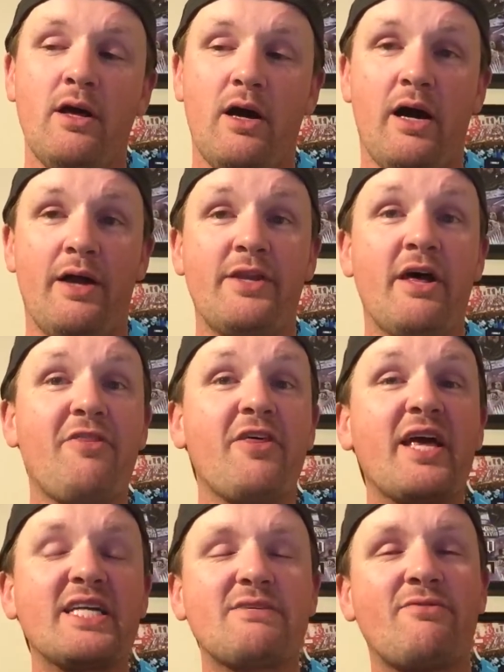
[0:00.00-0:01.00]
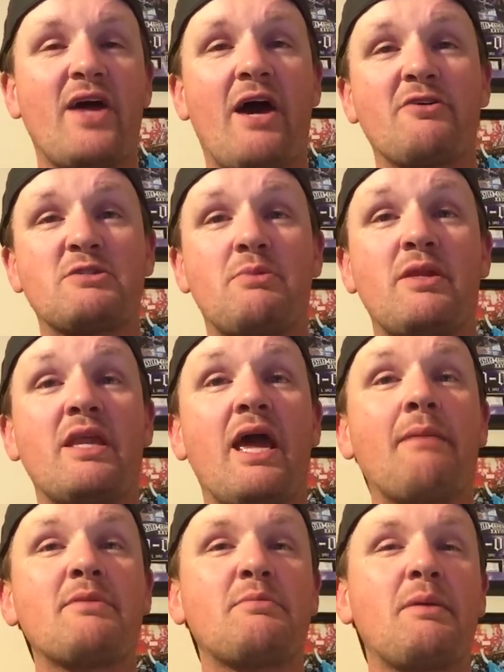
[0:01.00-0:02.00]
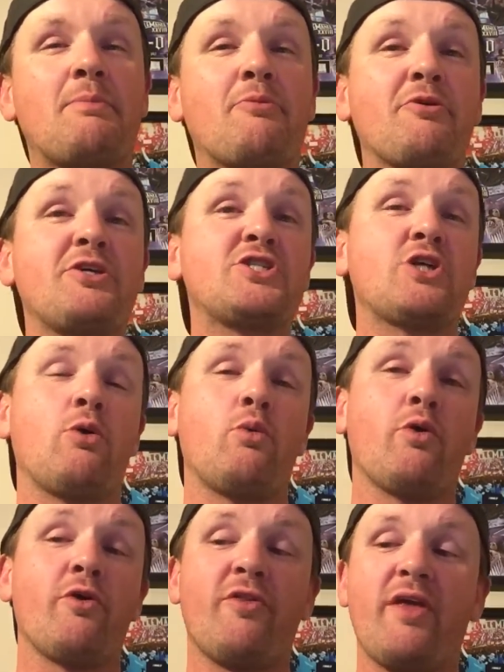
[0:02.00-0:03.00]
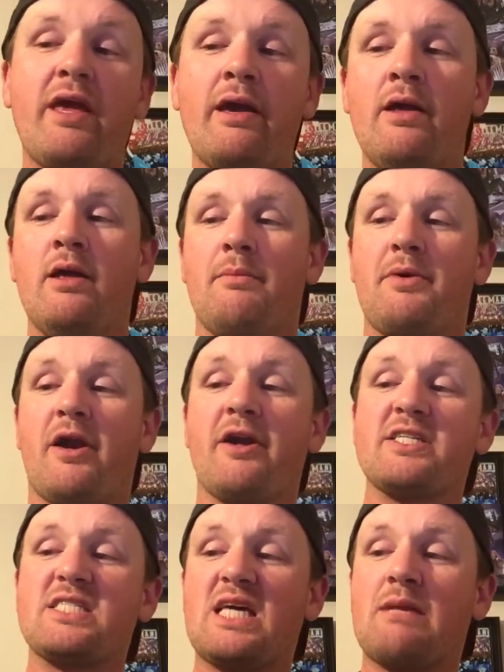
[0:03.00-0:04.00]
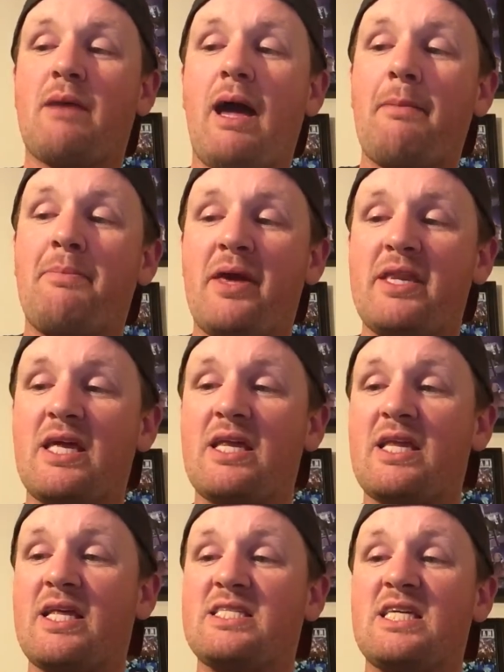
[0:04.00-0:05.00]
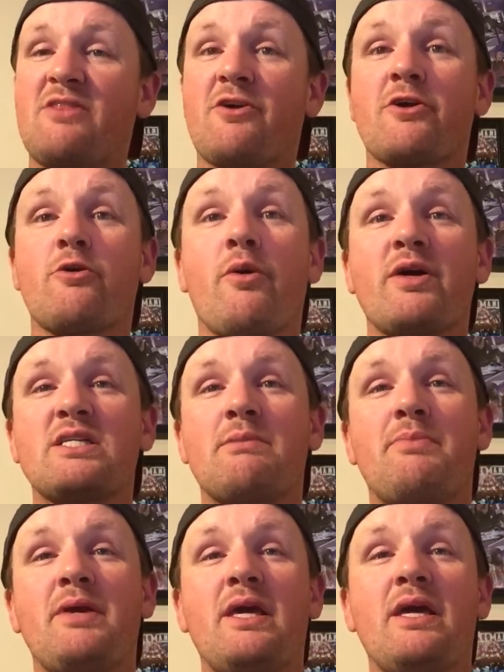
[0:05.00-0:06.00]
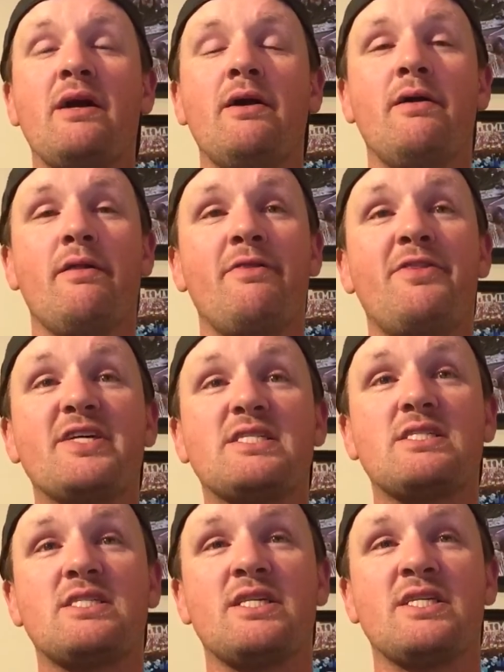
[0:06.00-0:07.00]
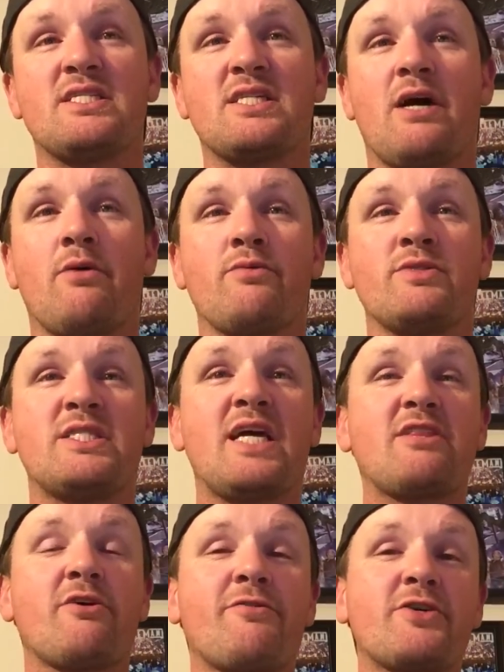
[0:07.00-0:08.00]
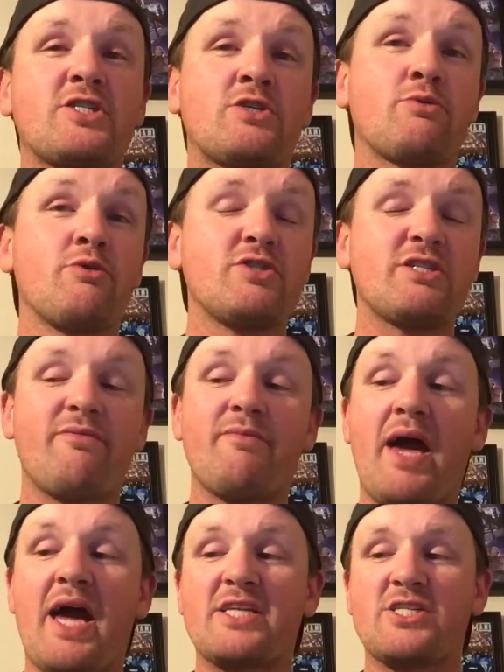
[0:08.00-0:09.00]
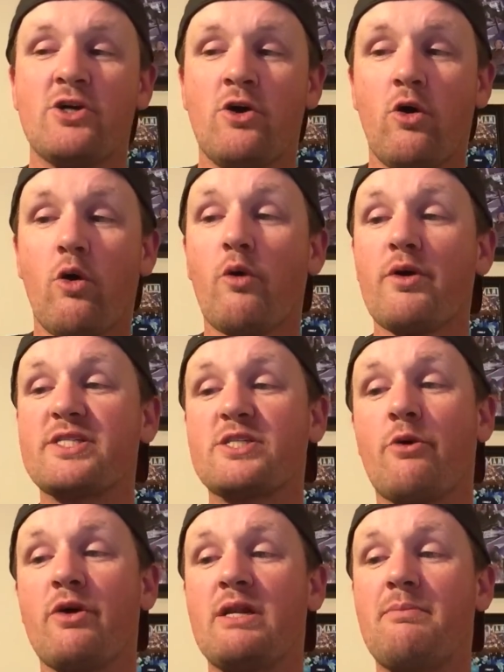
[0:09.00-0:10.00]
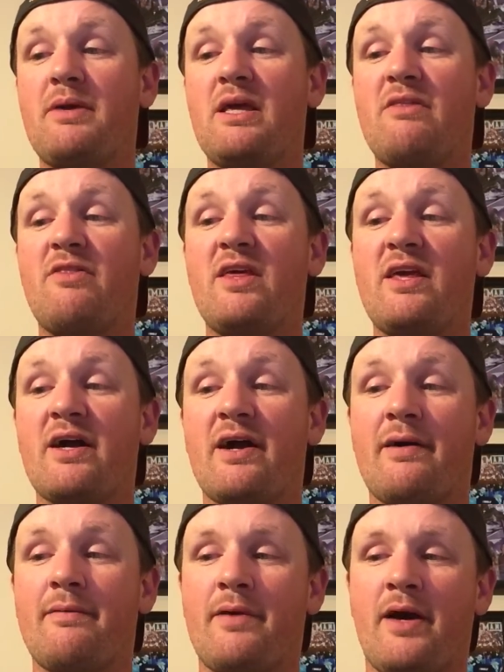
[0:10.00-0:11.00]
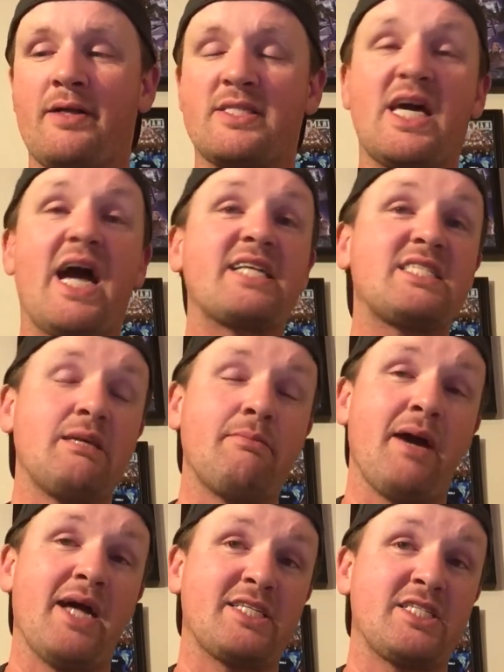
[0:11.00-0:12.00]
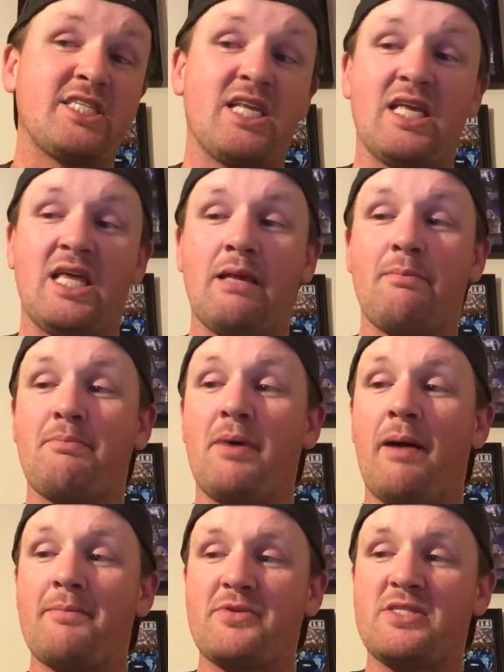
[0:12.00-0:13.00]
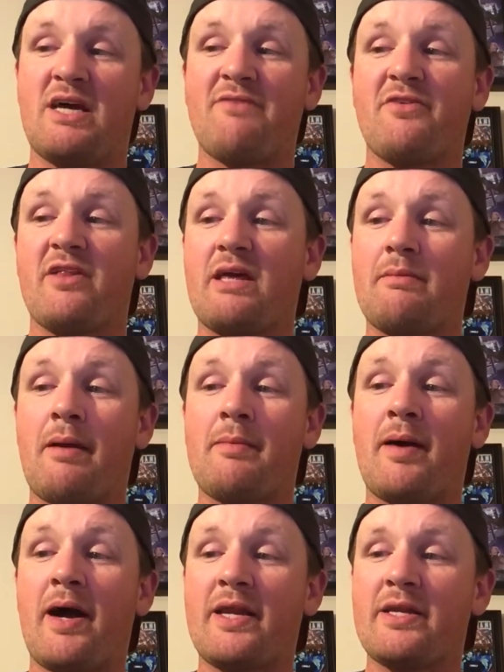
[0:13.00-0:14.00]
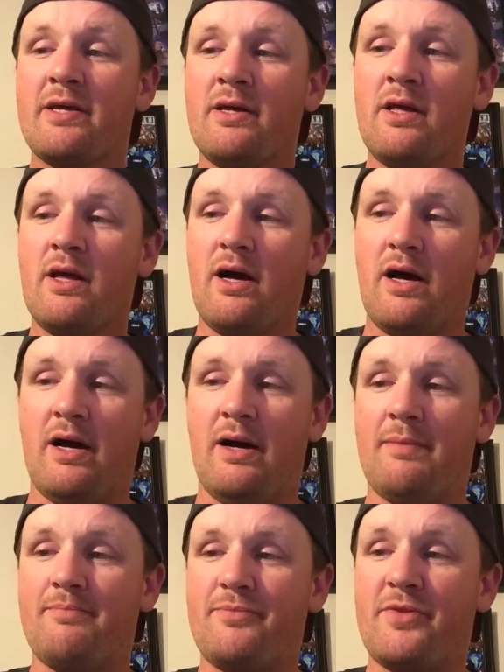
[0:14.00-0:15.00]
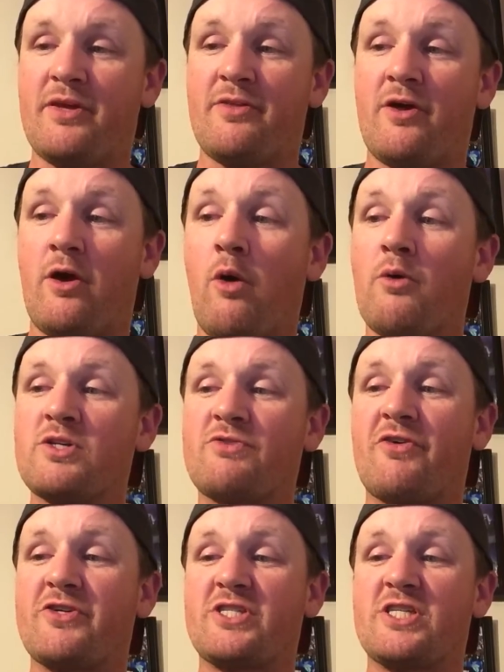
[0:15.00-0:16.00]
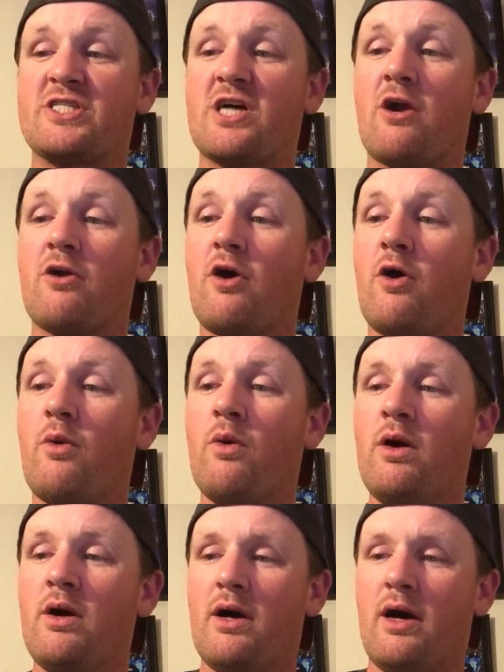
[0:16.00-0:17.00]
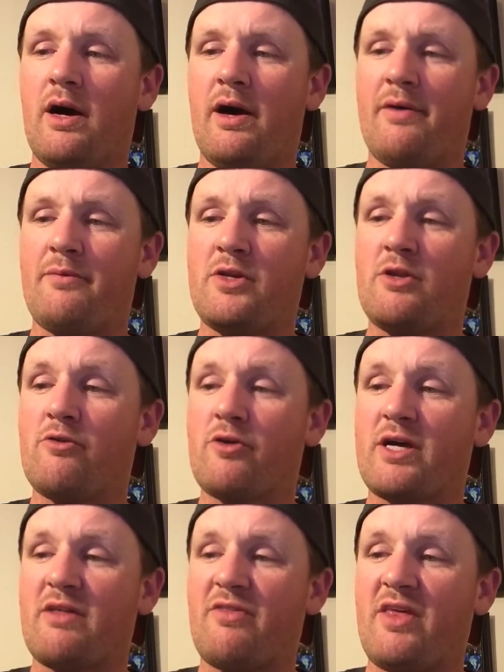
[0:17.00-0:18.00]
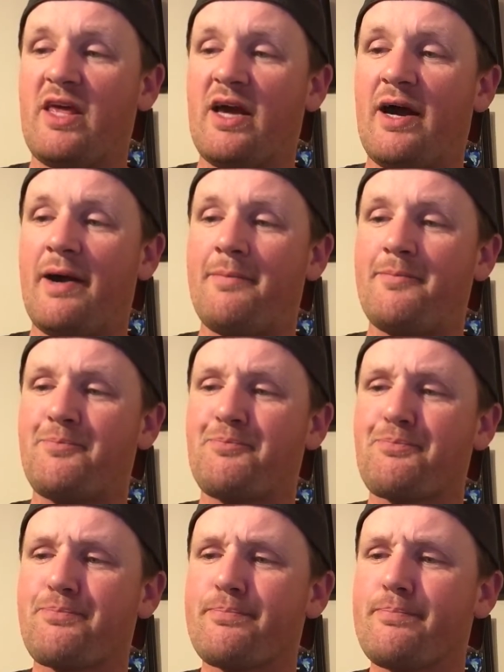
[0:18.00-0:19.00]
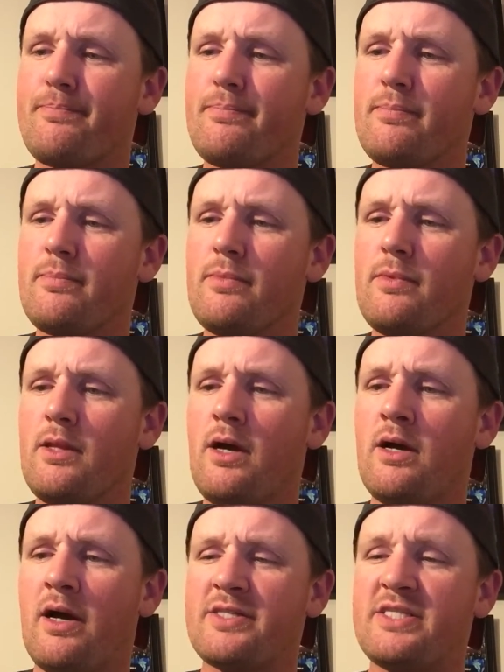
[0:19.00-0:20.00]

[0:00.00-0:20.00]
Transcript: Uh, nothing as of now has been named to be pre show worthy. But honestly, in my opinion, it's either going to be this this uh, Ziggler versus Rusev match, or it's going to be the uh, uh, tag team match. It's going to get bumped. Definitely in my mind, um, the, the Owens versus Cesaro. Uh, when you look at the um, uh,